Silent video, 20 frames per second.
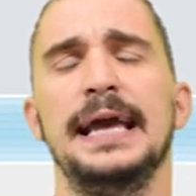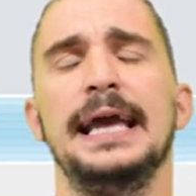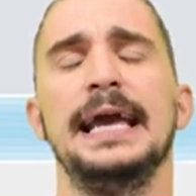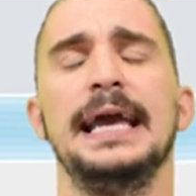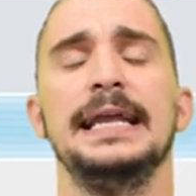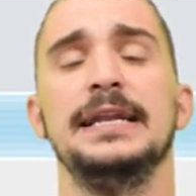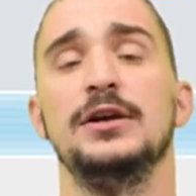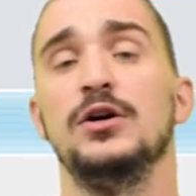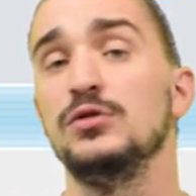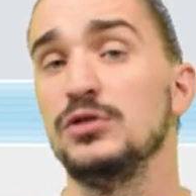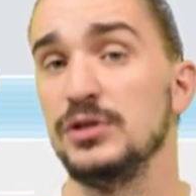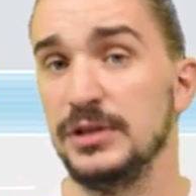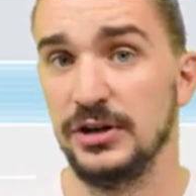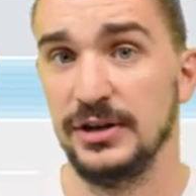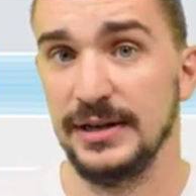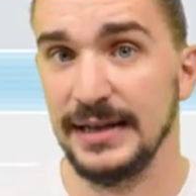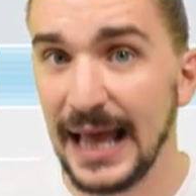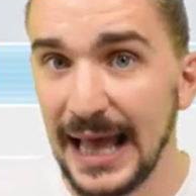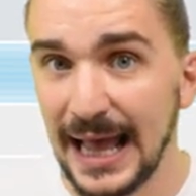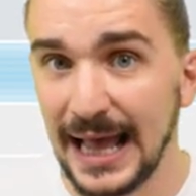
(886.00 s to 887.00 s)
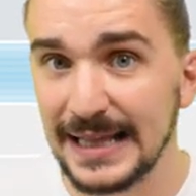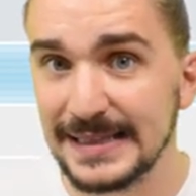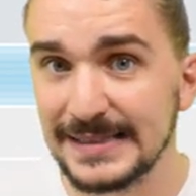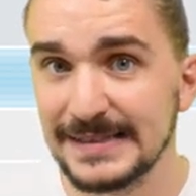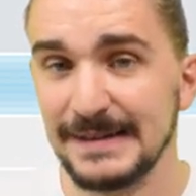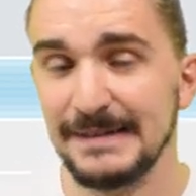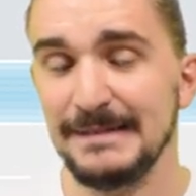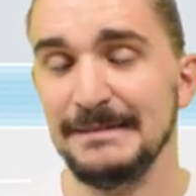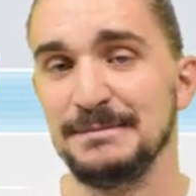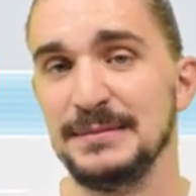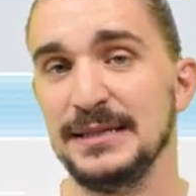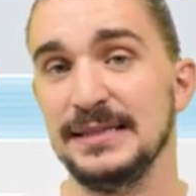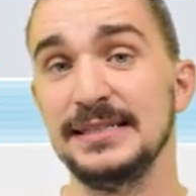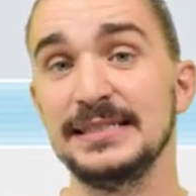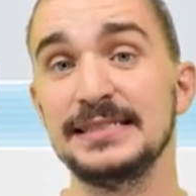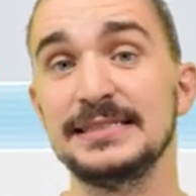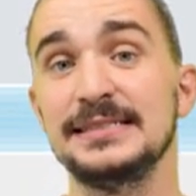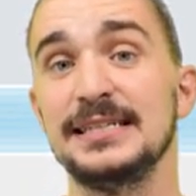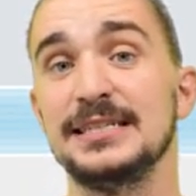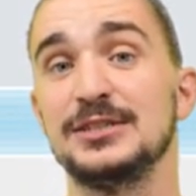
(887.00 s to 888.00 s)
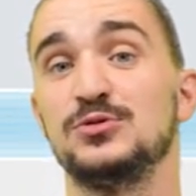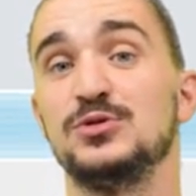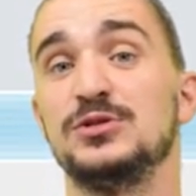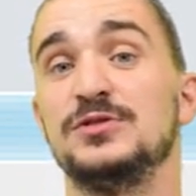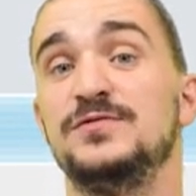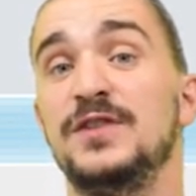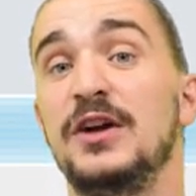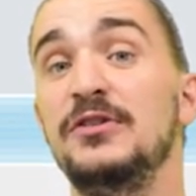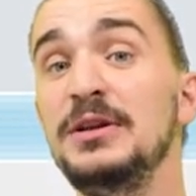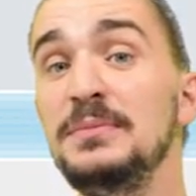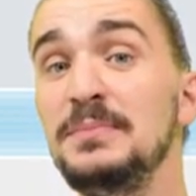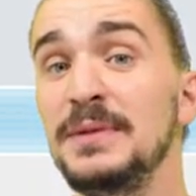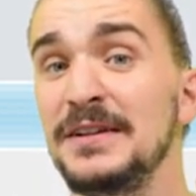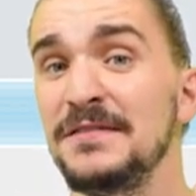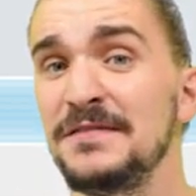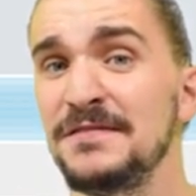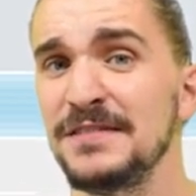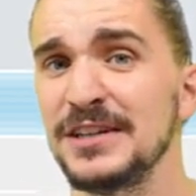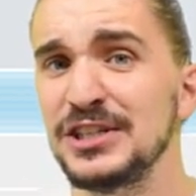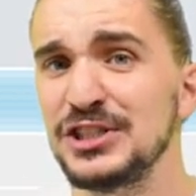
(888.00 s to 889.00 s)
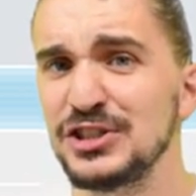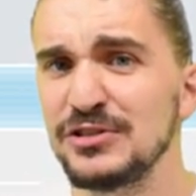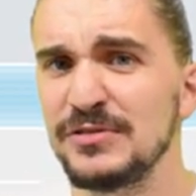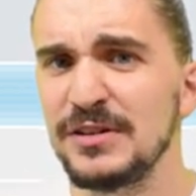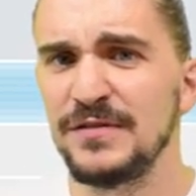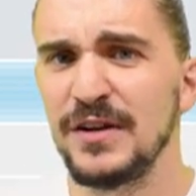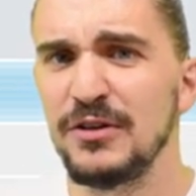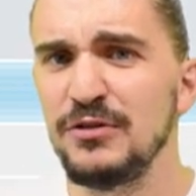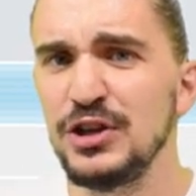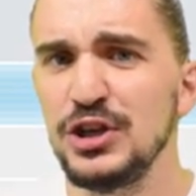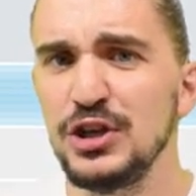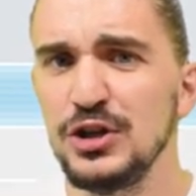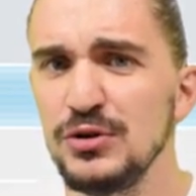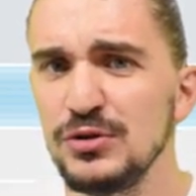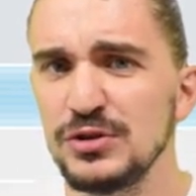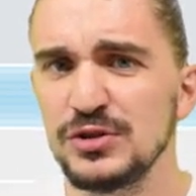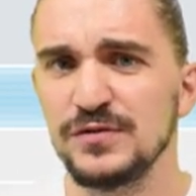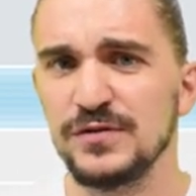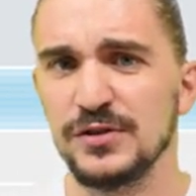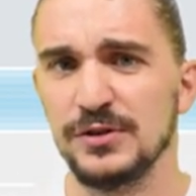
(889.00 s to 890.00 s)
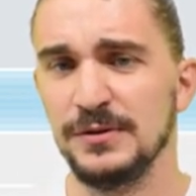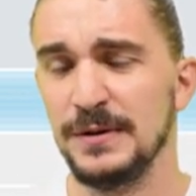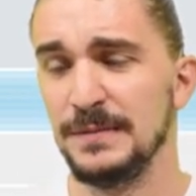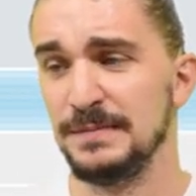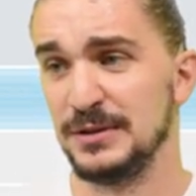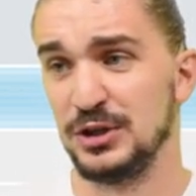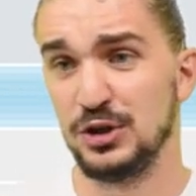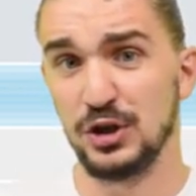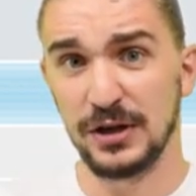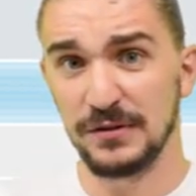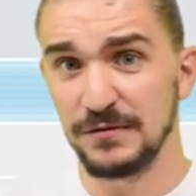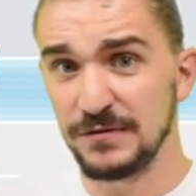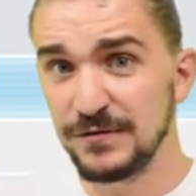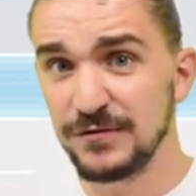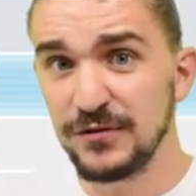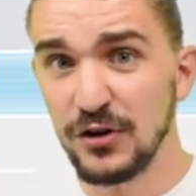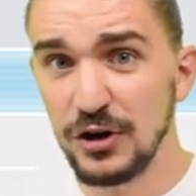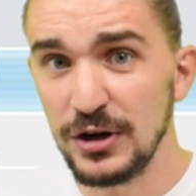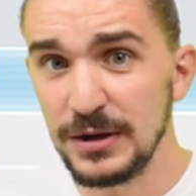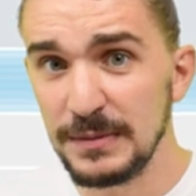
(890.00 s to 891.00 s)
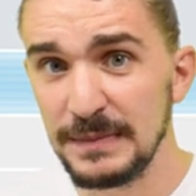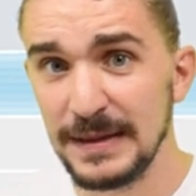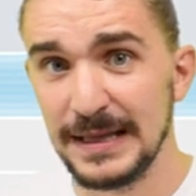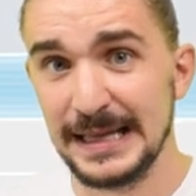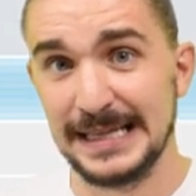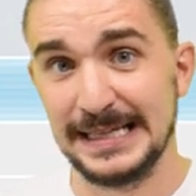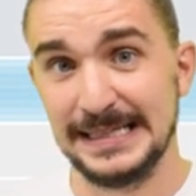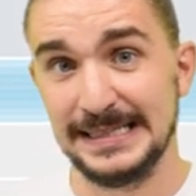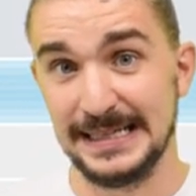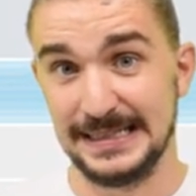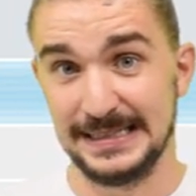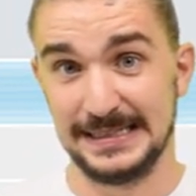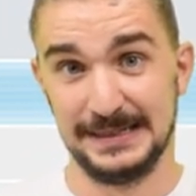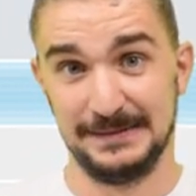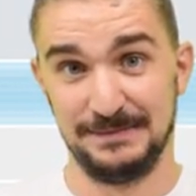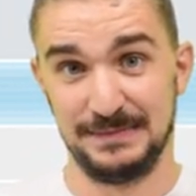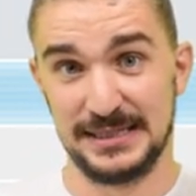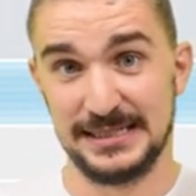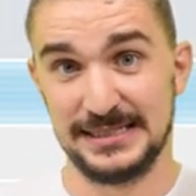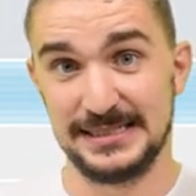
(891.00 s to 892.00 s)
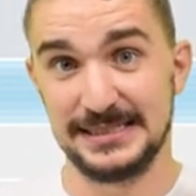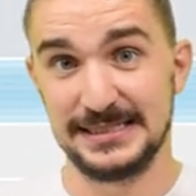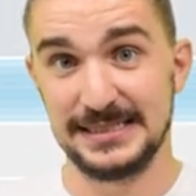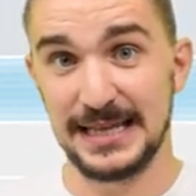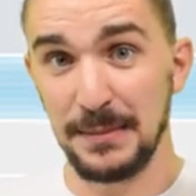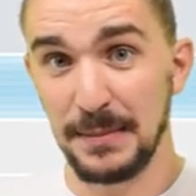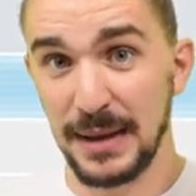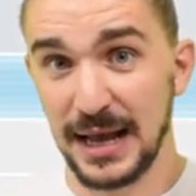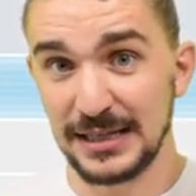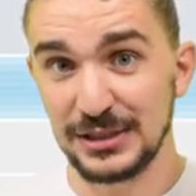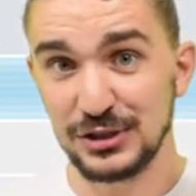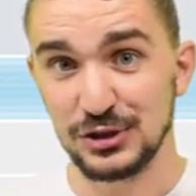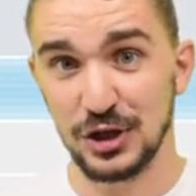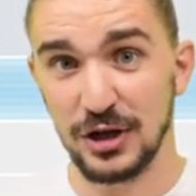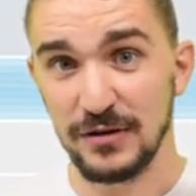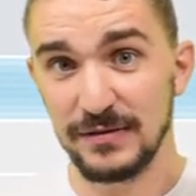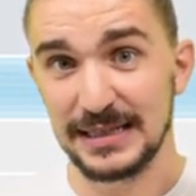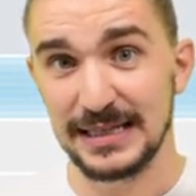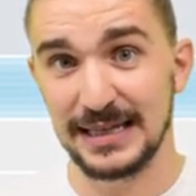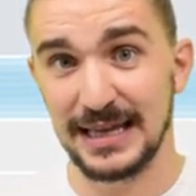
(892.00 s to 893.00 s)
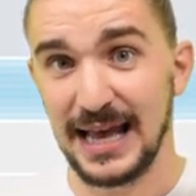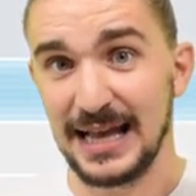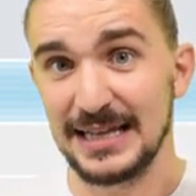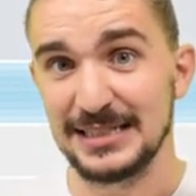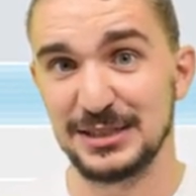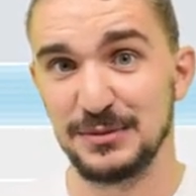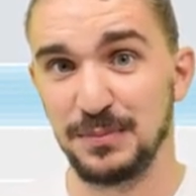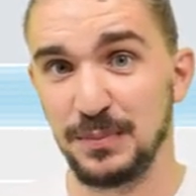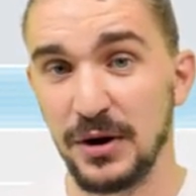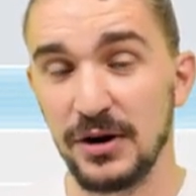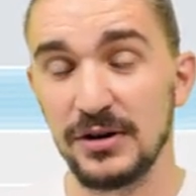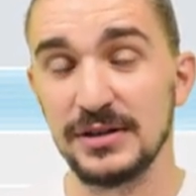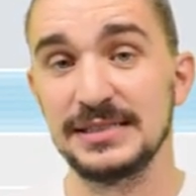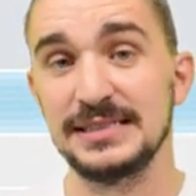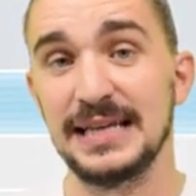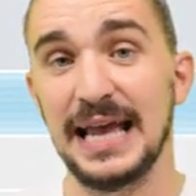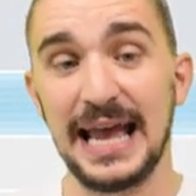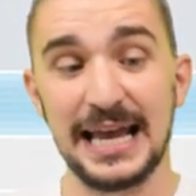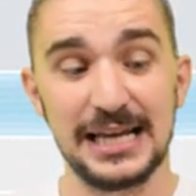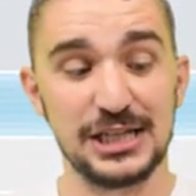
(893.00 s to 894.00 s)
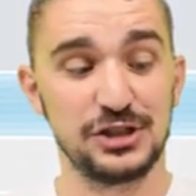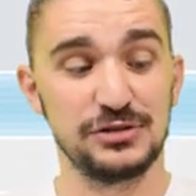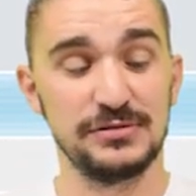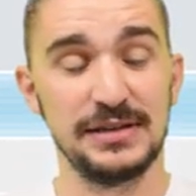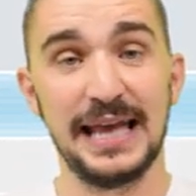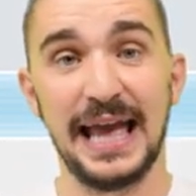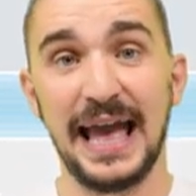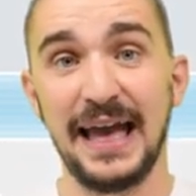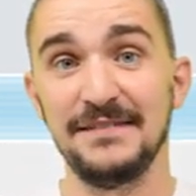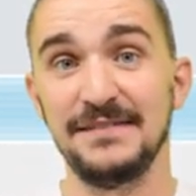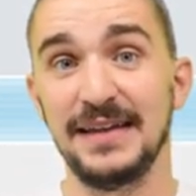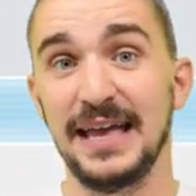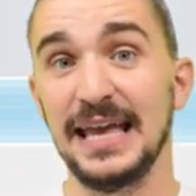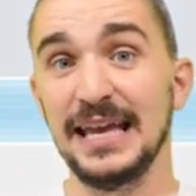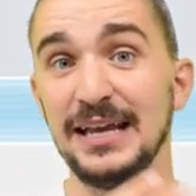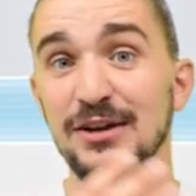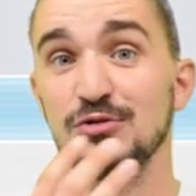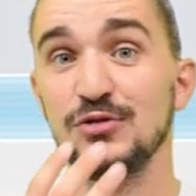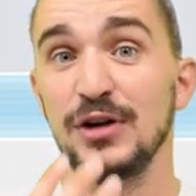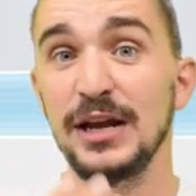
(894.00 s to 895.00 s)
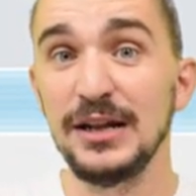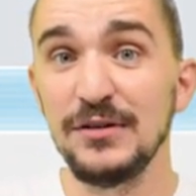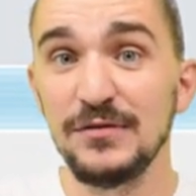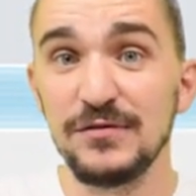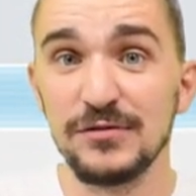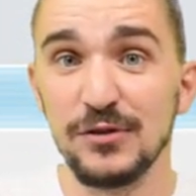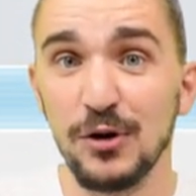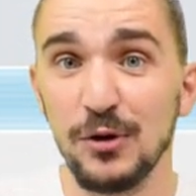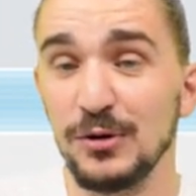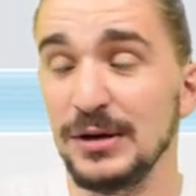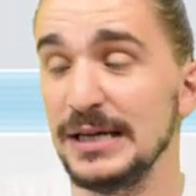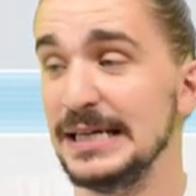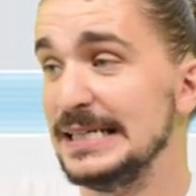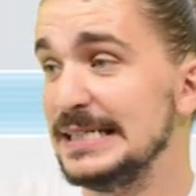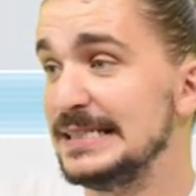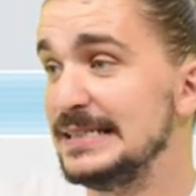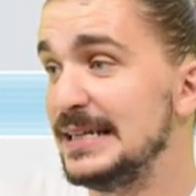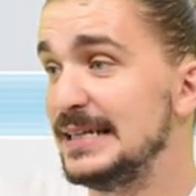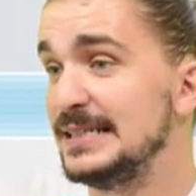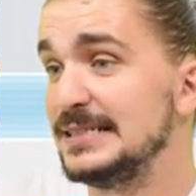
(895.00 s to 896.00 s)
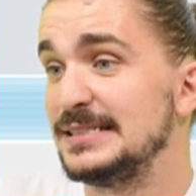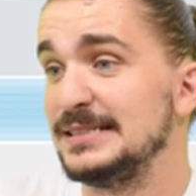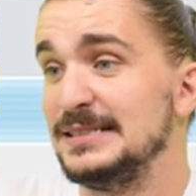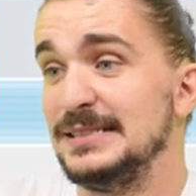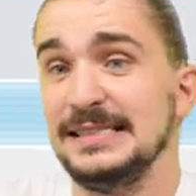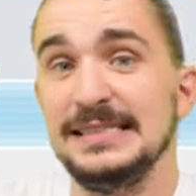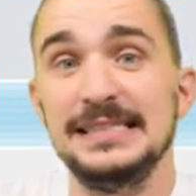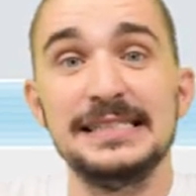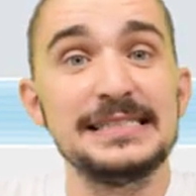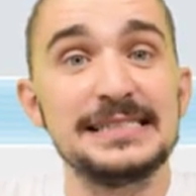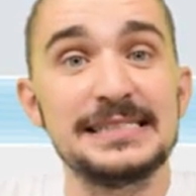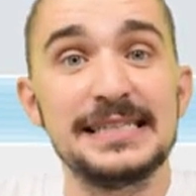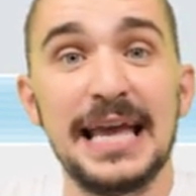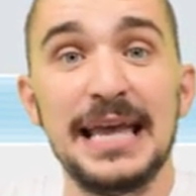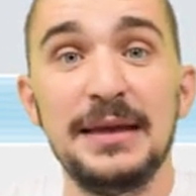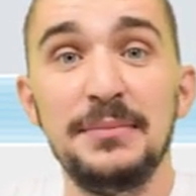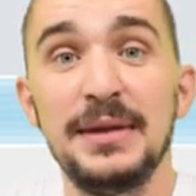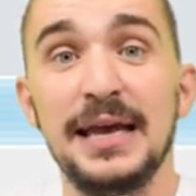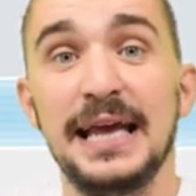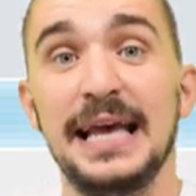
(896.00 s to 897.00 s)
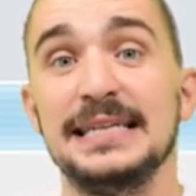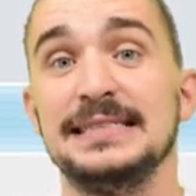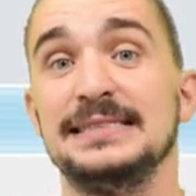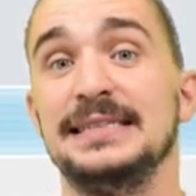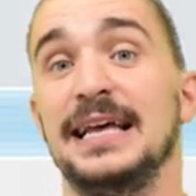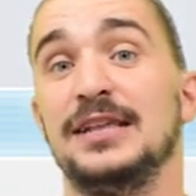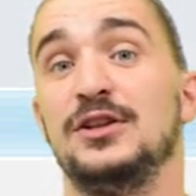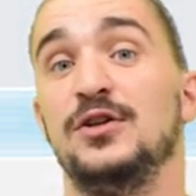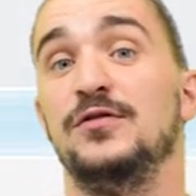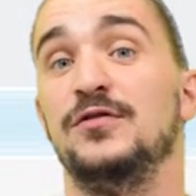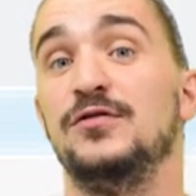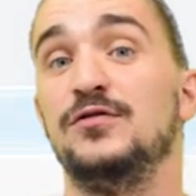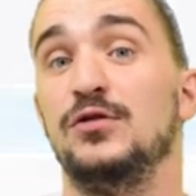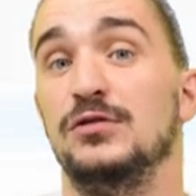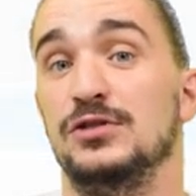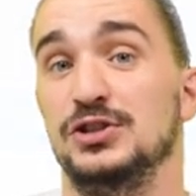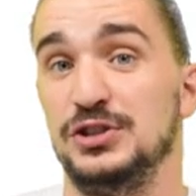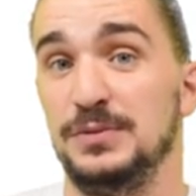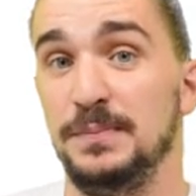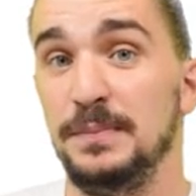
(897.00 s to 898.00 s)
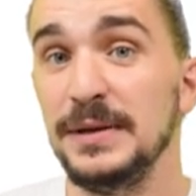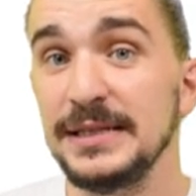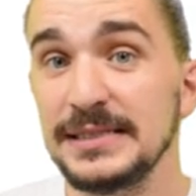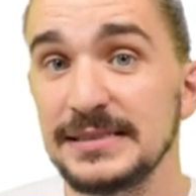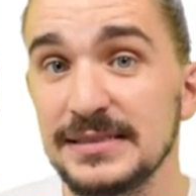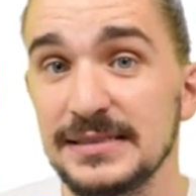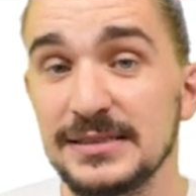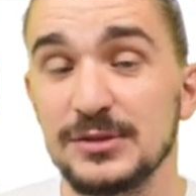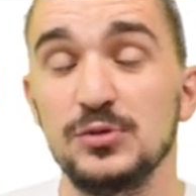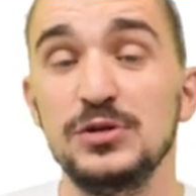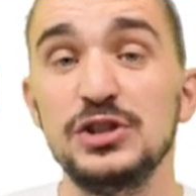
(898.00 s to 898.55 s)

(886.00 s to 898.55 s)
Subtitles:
And although they're not, this test was very beneficial and very useful to confirm that semi-solid cast parts actually have a grain flow that is the same as that of forged pistons,